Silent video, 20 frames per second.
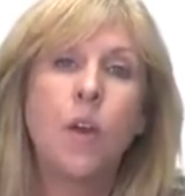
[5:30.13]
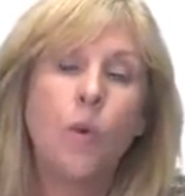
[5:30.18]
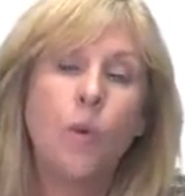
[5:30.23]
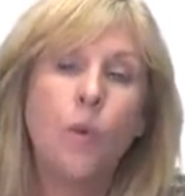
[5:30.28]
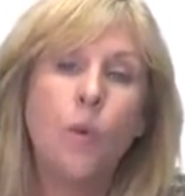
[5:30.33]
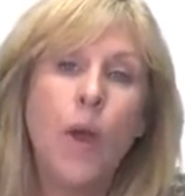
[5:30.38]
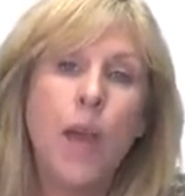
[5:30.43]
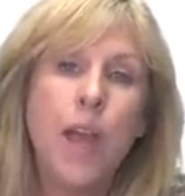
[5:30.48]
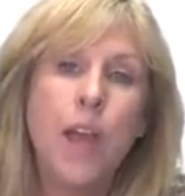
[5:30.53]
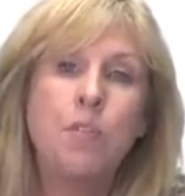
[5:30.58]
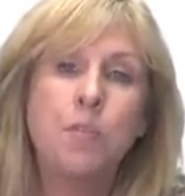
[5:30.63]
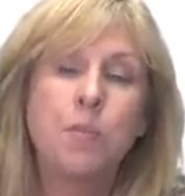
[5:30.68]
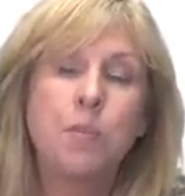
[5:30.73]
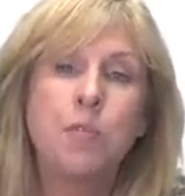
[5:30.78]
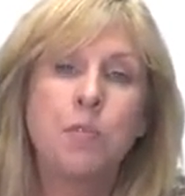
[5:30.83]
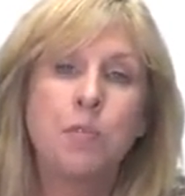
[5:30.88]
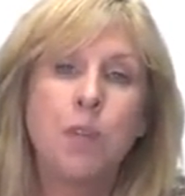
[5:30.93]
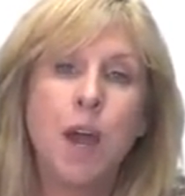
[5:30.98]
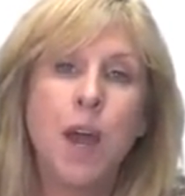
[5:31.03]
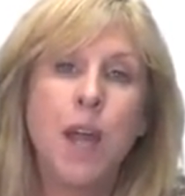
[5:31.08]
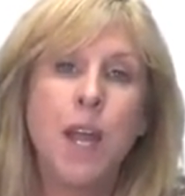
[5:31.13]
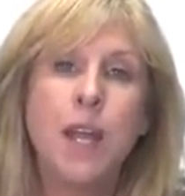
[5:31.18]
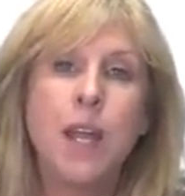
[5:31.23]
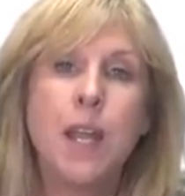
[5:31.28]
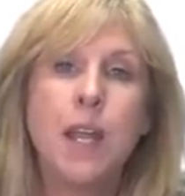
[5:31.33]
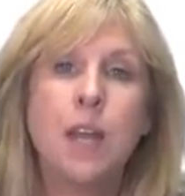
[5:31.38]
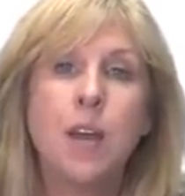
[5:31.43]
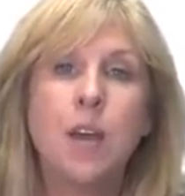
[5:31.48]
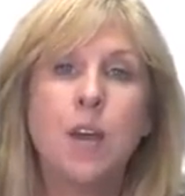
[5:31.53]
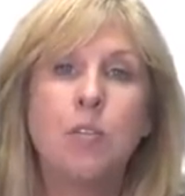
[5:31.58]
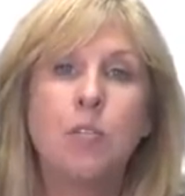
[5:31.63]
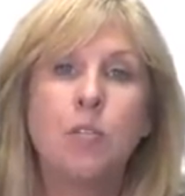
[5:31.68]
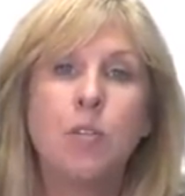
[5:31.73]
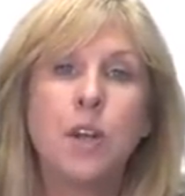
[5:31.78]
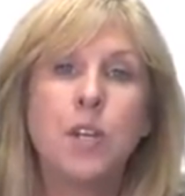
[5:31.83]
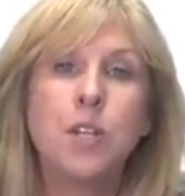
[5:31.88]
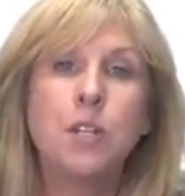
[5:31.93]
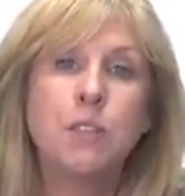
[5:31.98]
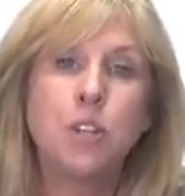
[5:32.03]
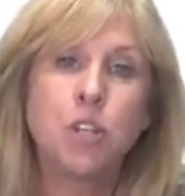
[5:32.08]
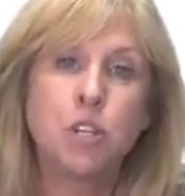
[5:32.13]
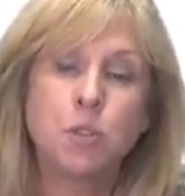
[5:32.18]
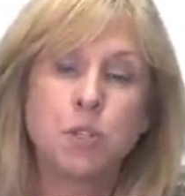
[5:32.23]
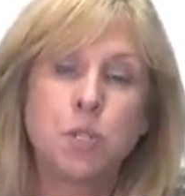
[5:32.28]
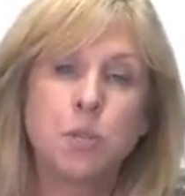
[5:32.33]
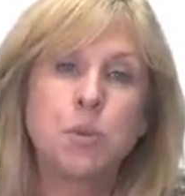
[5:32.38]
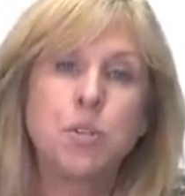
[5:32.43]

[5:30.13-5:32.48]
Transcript: way of providing for individuals,